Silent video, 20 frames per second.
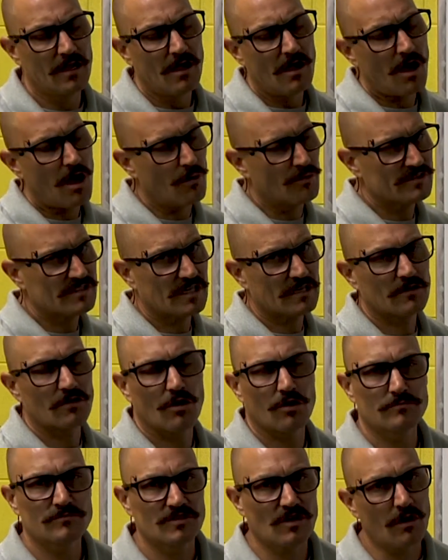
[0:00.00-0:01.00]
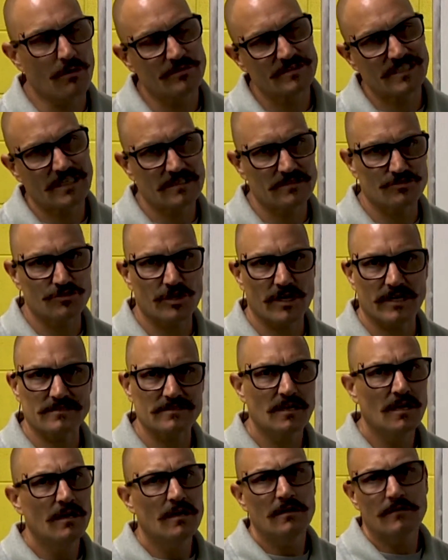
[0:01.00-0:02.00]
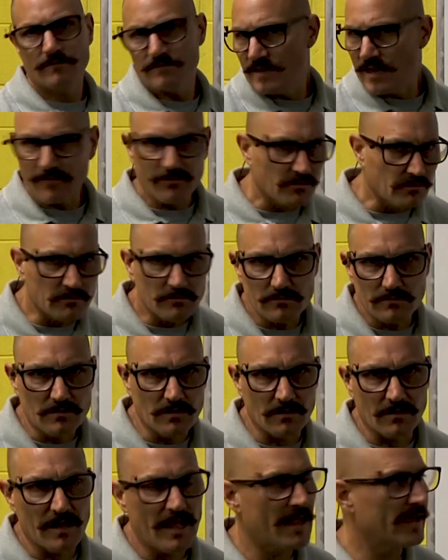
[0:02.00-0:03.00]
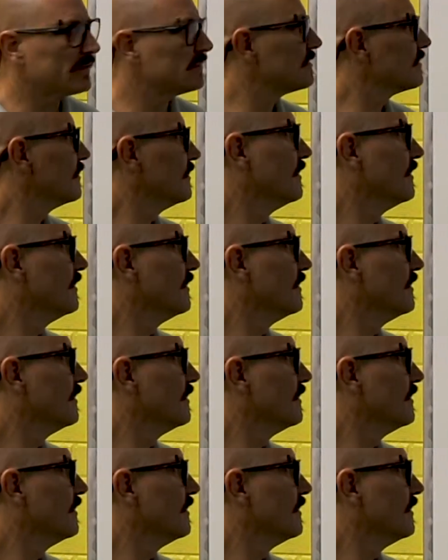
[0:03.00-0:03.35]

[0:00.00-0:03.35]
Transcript: Always hitting arms, always hitting chest, never the legs.